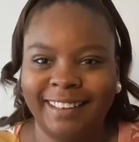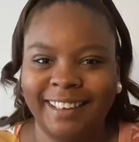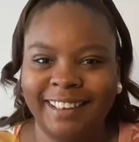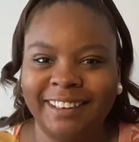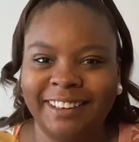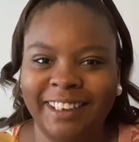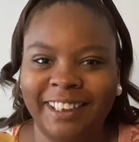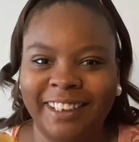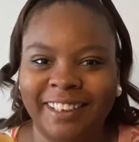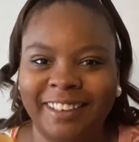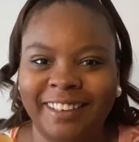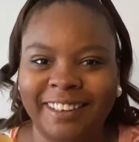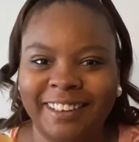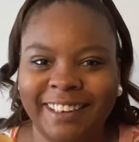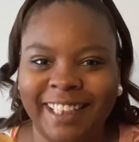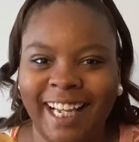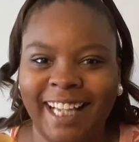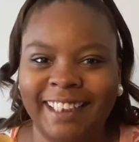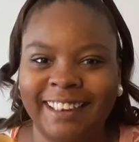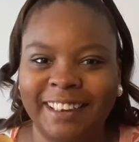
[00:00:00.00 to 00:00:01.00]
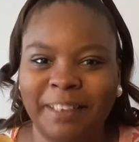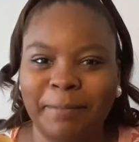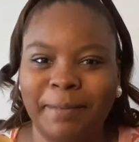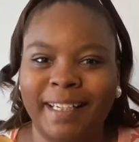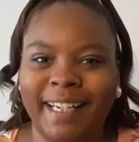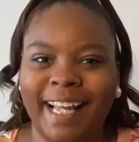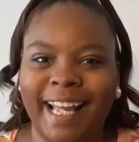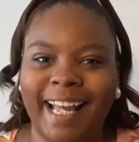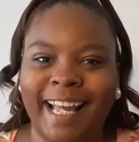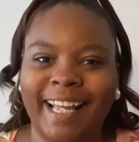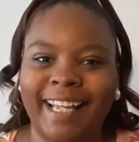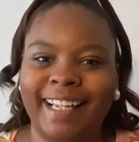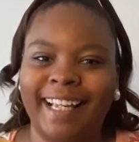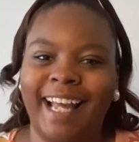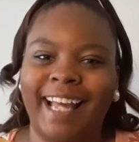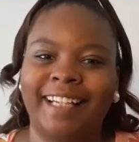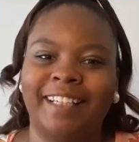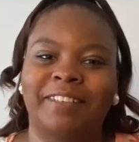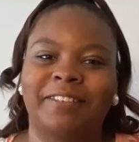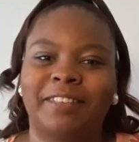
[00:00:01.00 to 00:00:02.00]
It's your girl Chi Gemini.
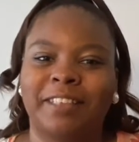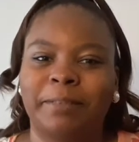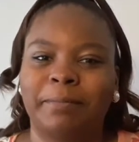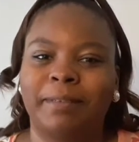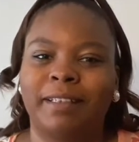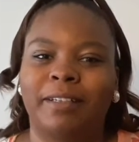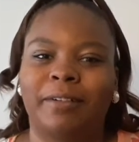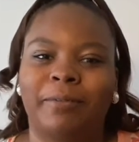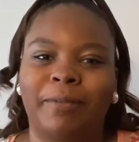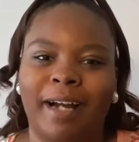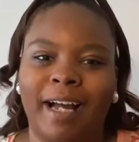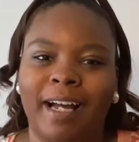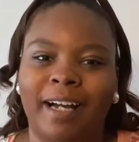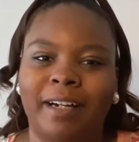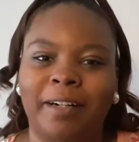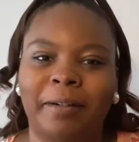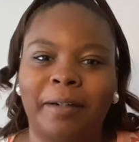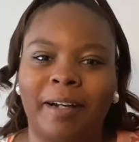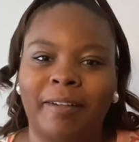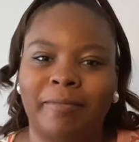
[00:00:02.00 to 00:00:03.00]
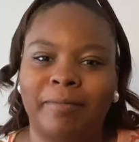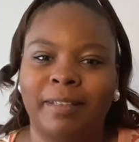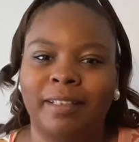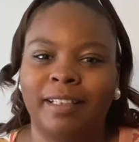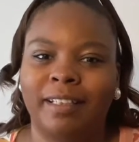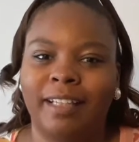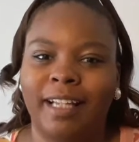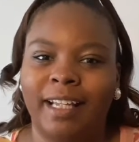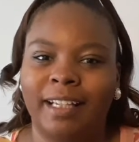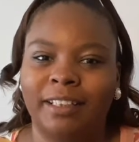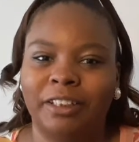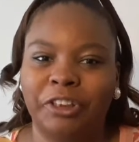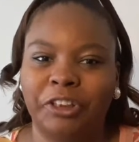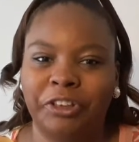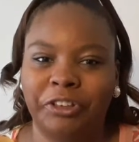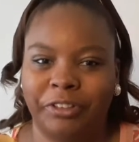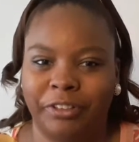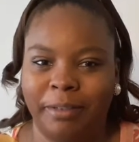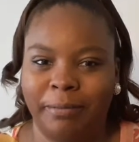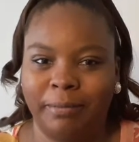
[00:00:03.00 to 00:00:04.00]
I know it's been a while. I've been
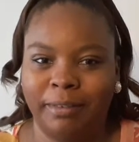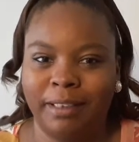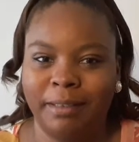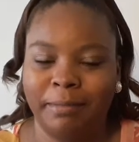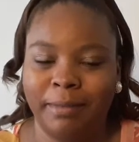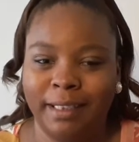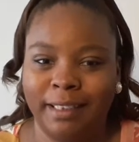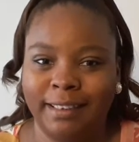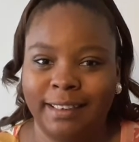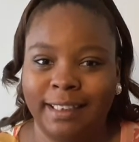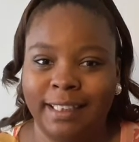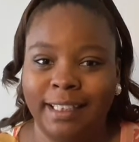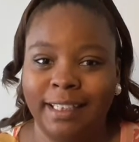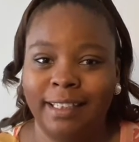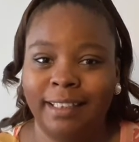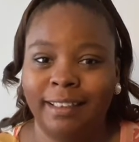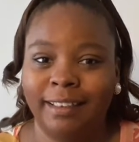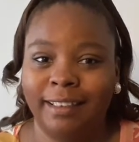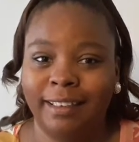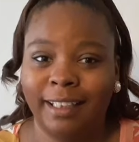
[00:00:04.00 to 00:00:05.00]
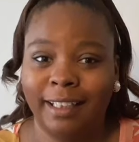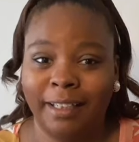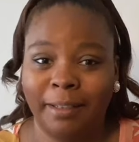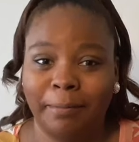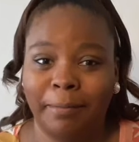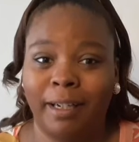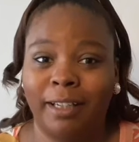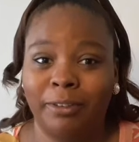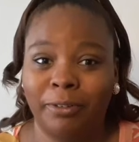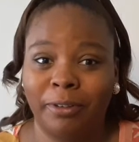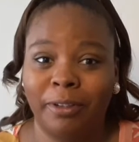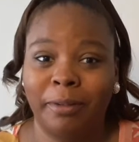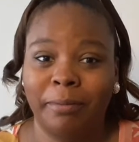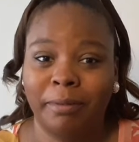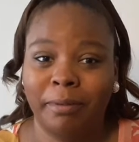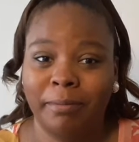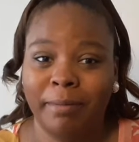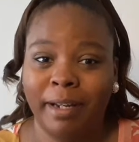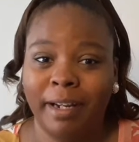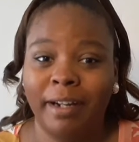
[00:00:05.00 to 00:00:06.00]
extremely busy getting my daughter
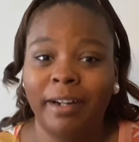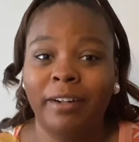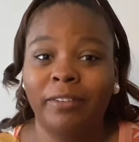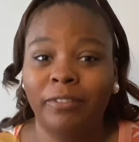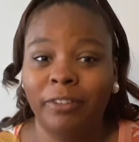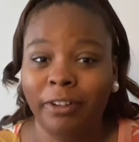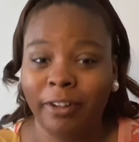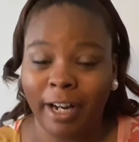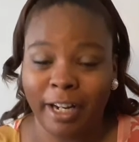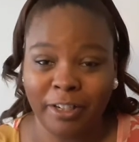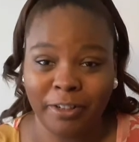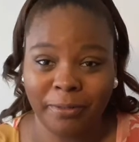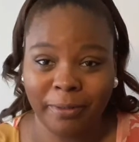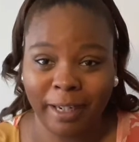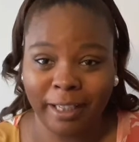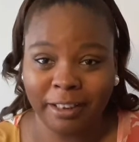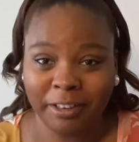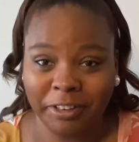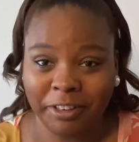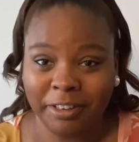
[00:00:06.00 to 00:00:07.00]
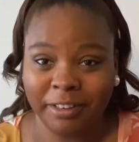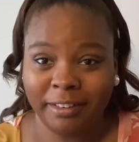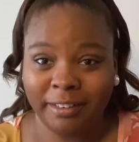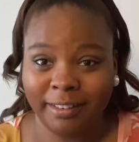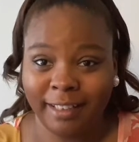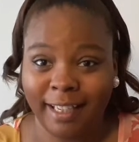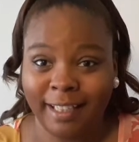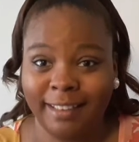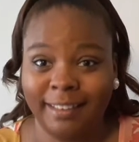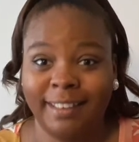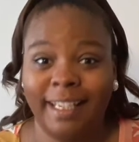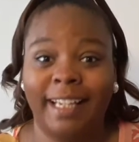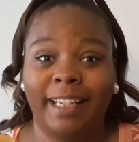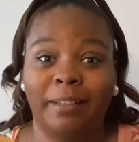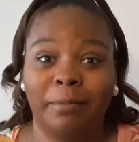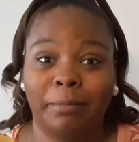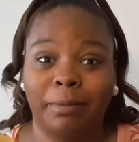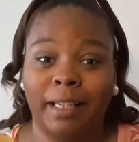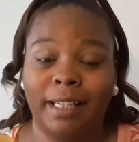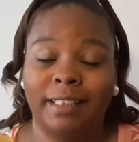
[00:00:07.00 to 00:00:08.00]
prepared for graduation that is
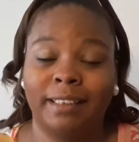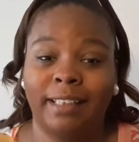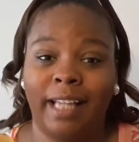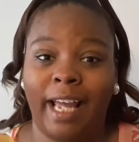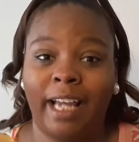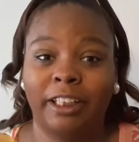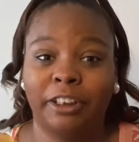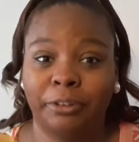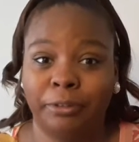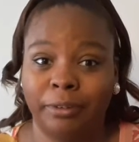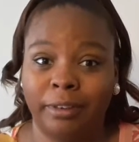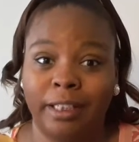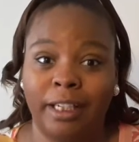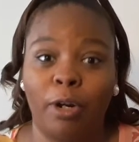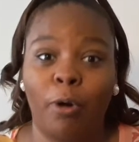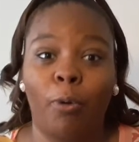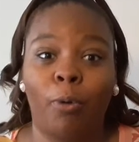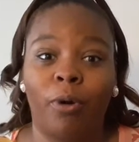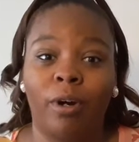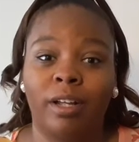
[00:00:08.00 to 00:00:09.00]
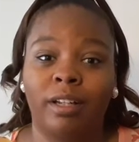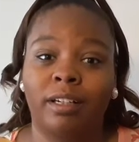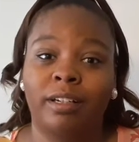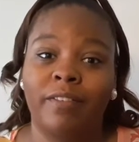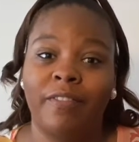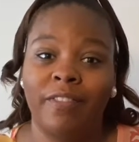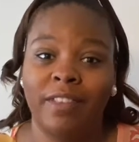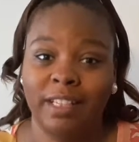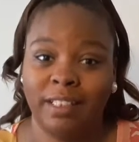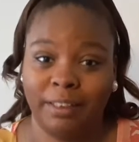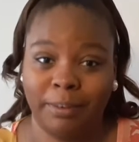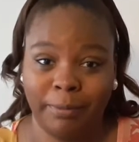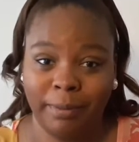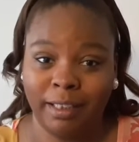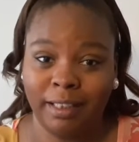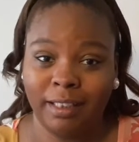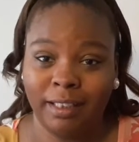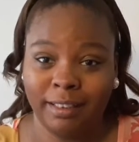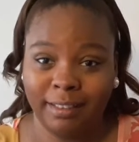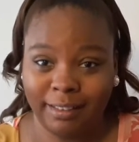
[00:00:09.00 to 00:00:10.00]
taking place actually on this week.